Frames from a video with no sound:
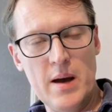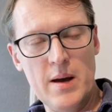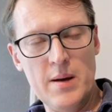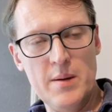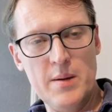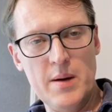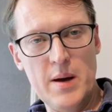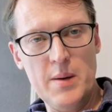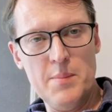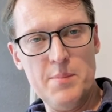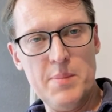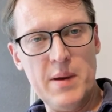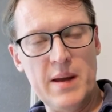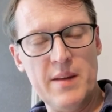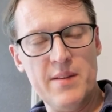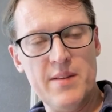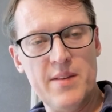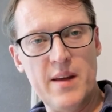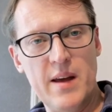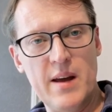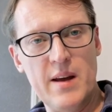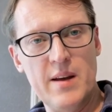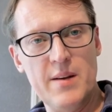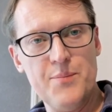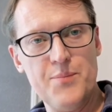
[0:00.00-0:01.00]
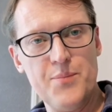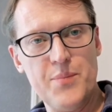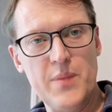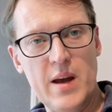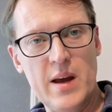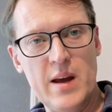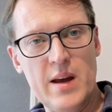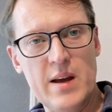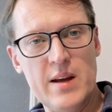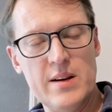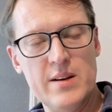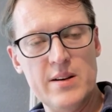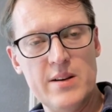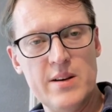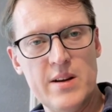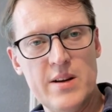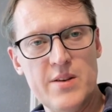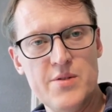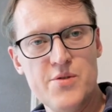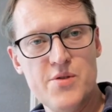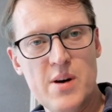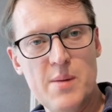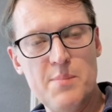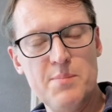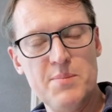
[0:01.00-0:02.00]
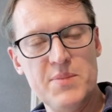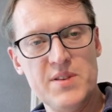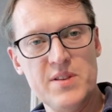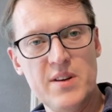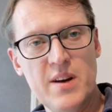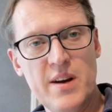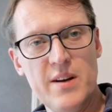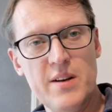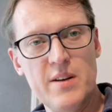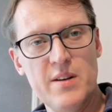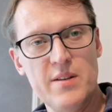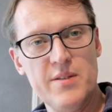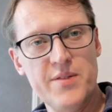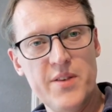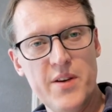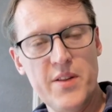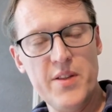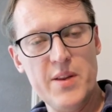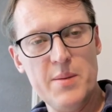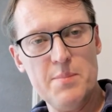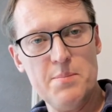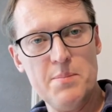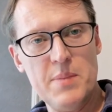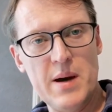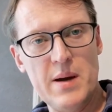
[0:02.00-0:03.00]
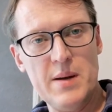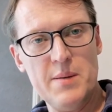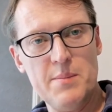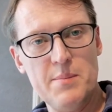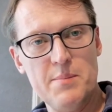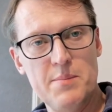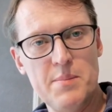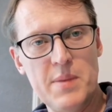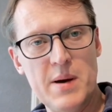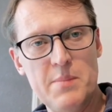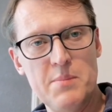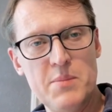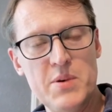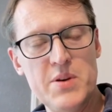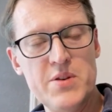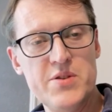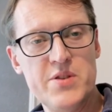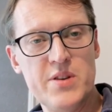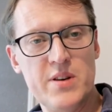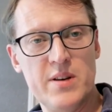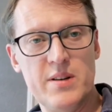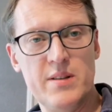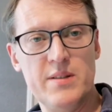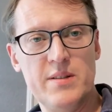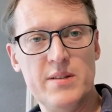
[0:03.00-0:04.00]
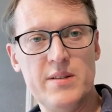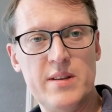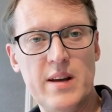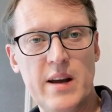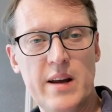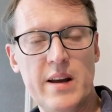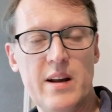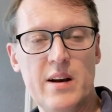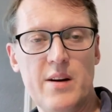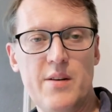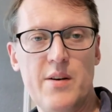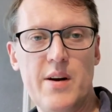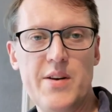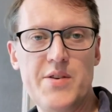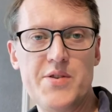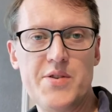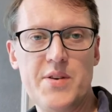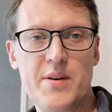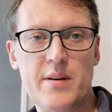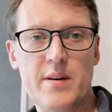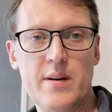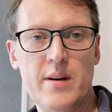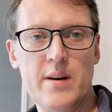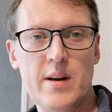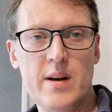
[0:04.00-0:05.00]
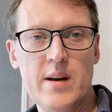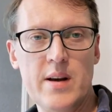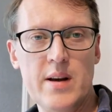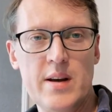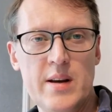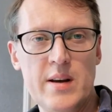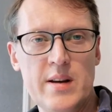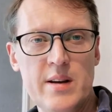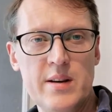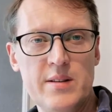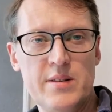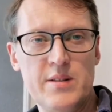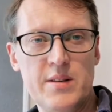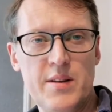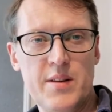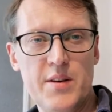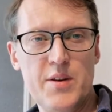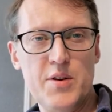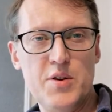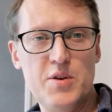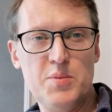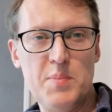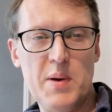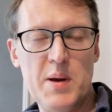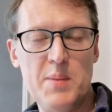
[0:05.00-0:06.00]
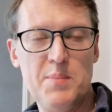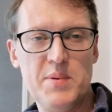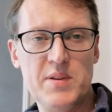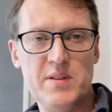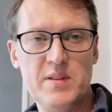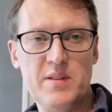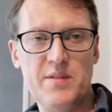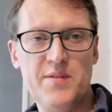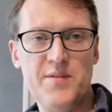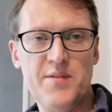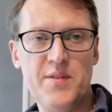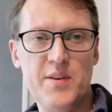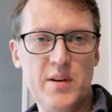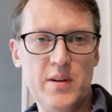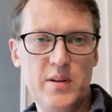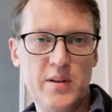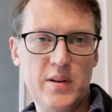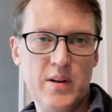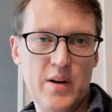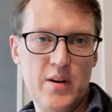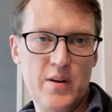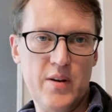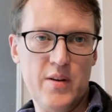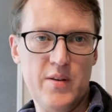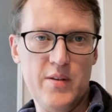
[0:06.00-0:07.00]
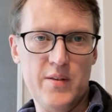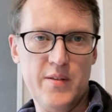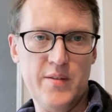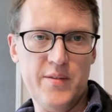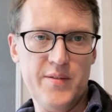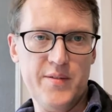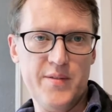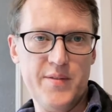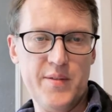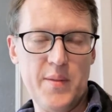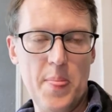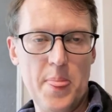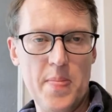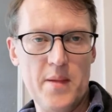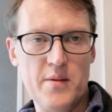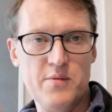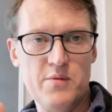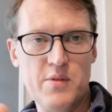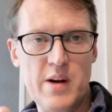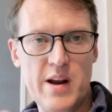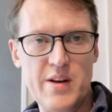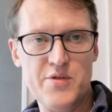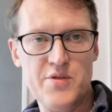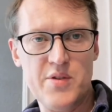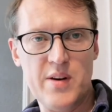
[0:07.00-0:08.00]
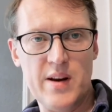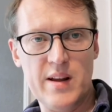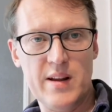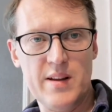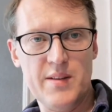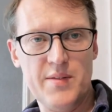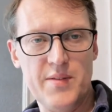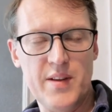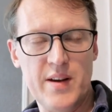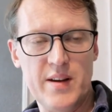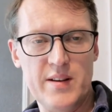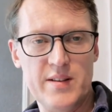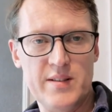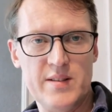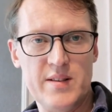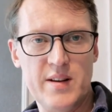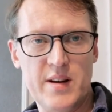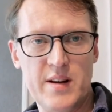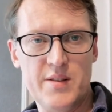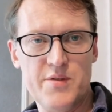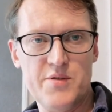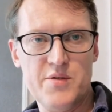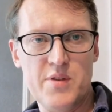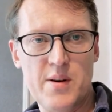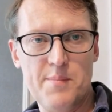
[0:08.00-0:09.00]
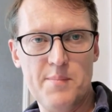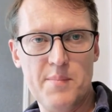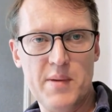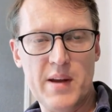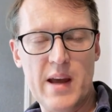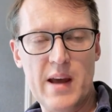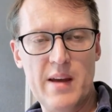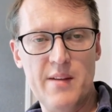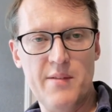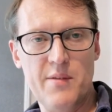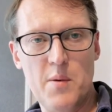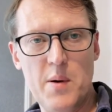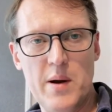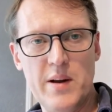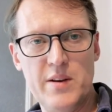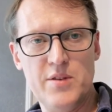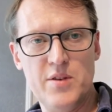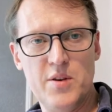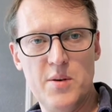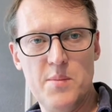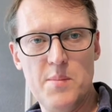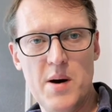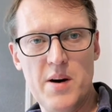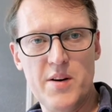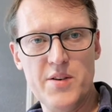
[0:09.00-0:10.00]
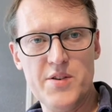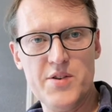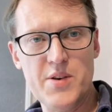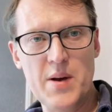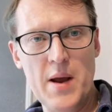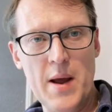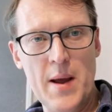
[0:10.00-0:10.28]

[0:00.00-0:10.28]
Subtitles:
a big thing, and Trump signed off on the Panmunjom Declaration. So the newspapers are full of rhetoric that Trump gave away too much.